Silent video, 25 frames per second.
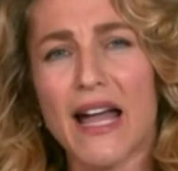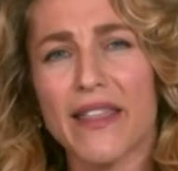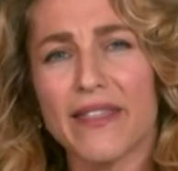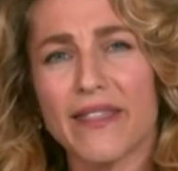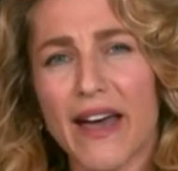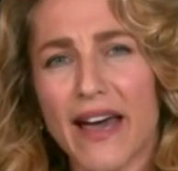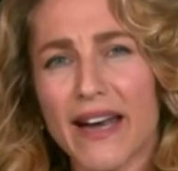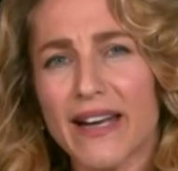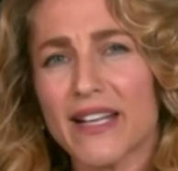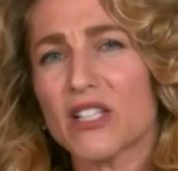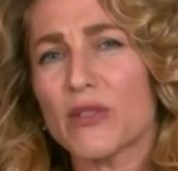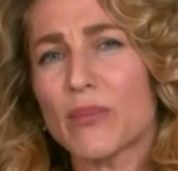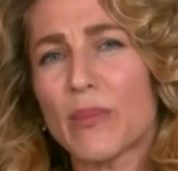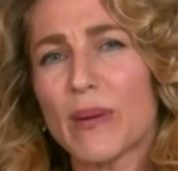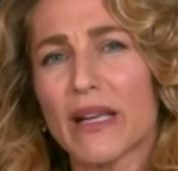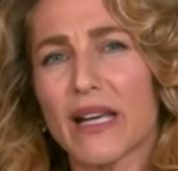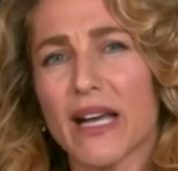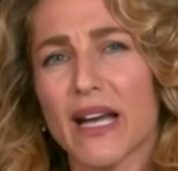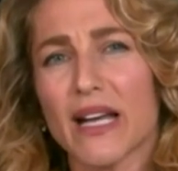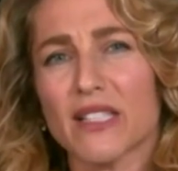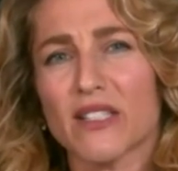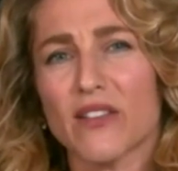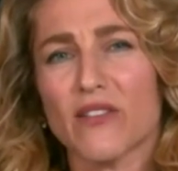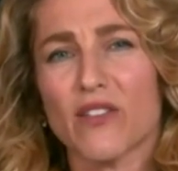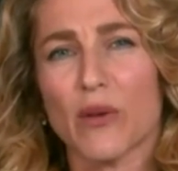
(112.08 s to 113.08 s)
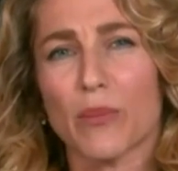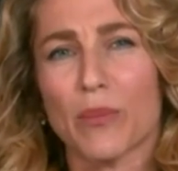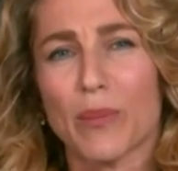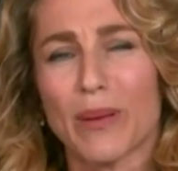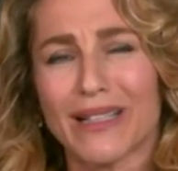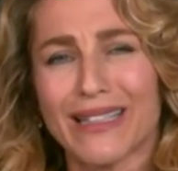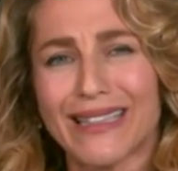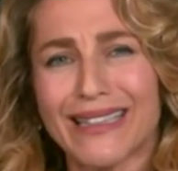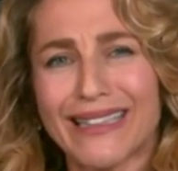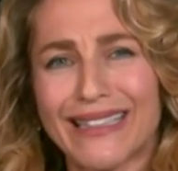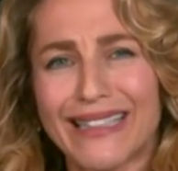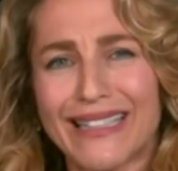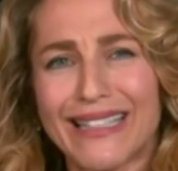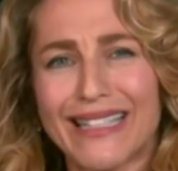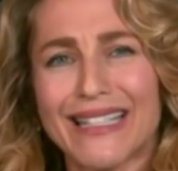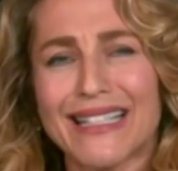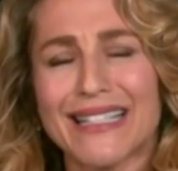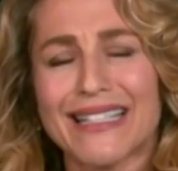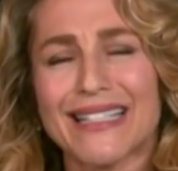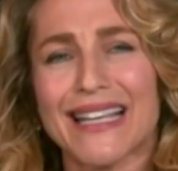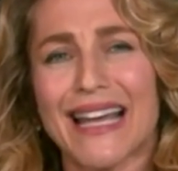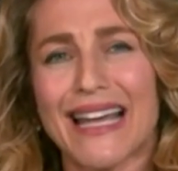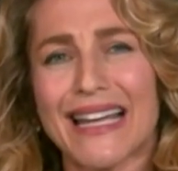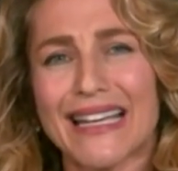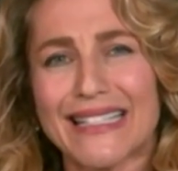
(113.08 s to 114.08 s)
And that is because of the
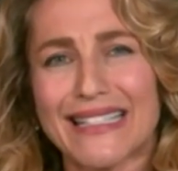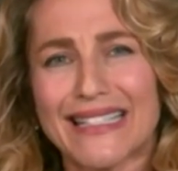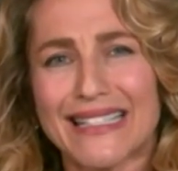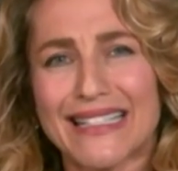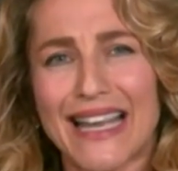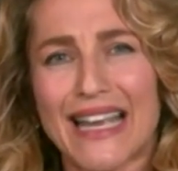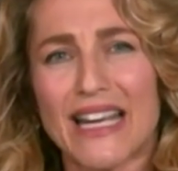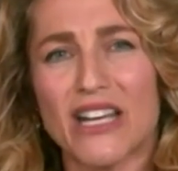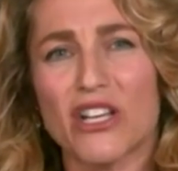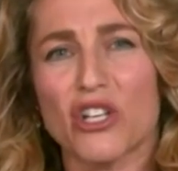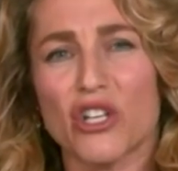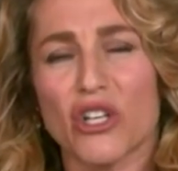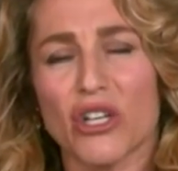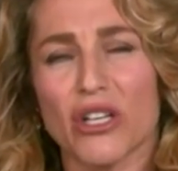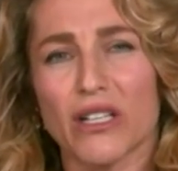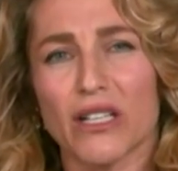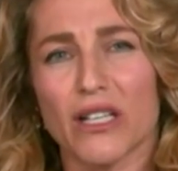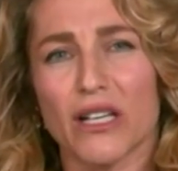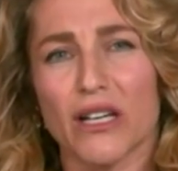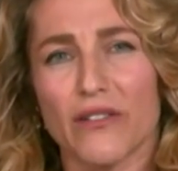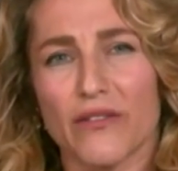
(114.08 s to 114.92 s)
politicization